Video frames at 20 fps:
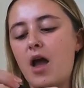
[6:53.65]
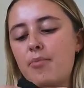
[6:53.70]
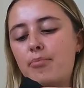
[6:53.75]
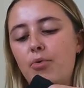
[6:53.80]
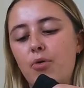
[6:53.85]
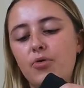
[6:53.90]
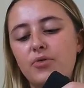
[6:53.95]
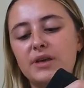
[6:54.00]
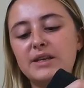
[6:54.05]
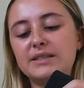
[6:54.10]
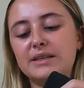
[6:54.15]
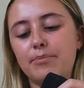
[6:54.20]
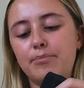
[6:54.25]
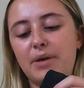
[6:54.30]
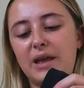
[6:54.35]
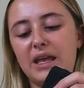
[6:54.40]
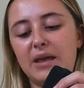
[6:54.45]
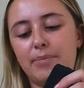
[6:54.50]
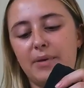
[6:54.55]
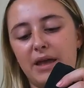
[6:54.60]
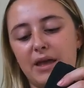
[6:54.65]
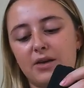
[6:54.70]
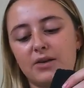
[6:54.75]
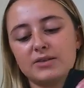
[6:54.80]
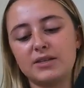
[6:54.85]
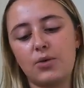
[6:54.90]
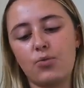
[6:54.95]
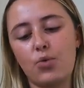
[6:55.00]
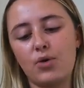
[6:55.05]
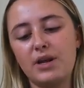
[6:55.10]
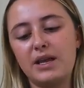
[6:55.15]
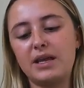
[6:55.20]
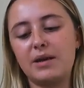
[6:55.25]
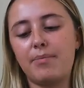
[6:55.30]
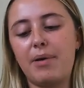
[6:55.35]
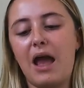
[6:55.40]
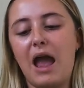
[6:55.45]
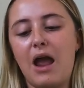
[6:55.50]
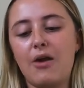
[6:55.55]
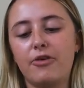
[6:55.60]
I bought these in PP because I wanted a
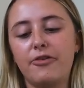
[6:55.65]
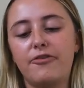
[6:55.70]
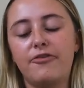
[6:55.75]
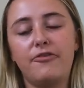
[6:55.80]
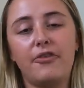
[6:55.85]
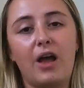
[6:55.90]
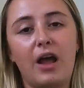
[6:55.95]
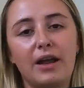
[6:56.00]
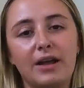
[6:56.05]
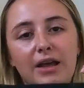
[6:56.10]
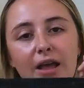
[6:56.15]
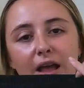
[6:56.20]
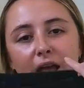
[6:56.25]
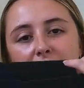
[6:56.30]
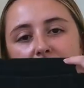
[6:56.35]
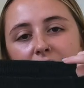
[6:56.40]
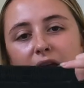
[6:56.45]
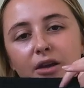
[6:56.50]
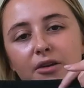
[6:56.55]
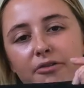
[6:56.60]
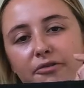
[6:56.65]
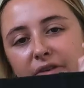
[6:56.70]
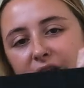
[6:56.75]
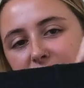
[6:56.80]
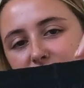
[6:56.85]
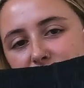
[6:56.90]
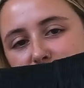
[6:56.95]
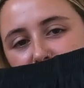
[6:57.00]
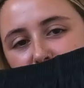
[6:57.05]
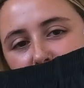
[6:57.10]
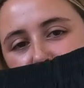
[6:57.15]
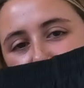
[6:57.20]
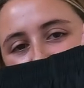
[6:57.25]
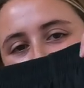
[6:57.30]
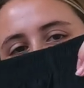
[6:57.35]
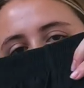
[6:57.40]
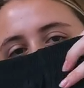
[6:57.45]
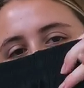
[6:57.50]
pair of like fitness shorts,